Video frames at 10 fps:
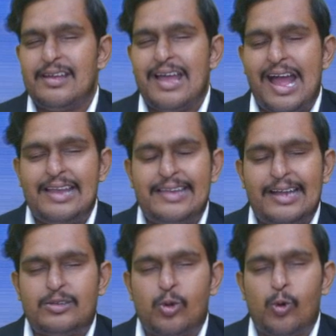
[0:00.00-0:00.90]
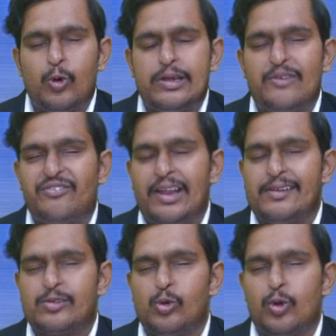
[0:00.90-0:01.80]
And that 2
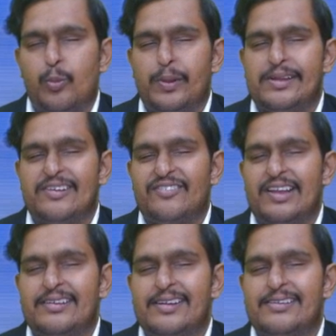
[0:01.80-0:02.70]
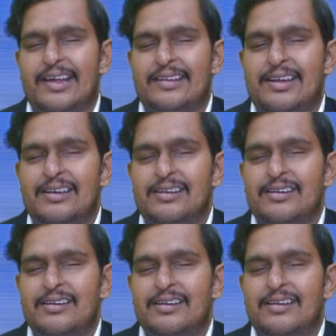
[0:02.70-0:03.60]
rupees difference is there, na?
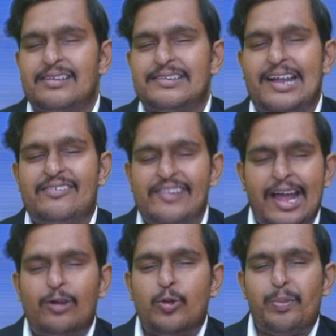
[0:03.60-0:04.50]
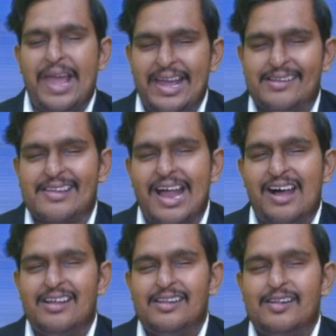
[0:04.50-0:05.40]
That we have to pay extra.
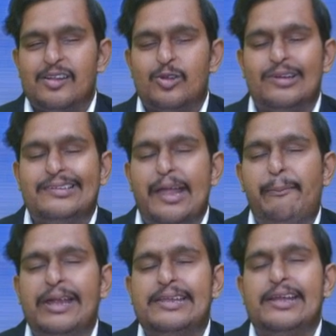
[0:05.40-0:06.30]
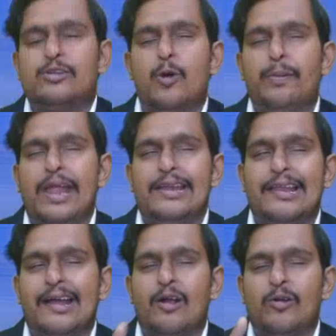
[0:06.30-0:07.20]
So debit it to P&L
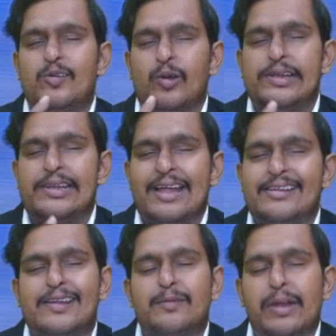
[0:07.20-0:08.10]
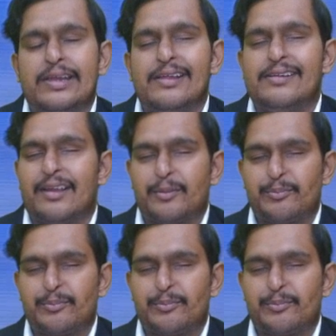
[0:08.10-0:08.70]
account, show it as expenditure.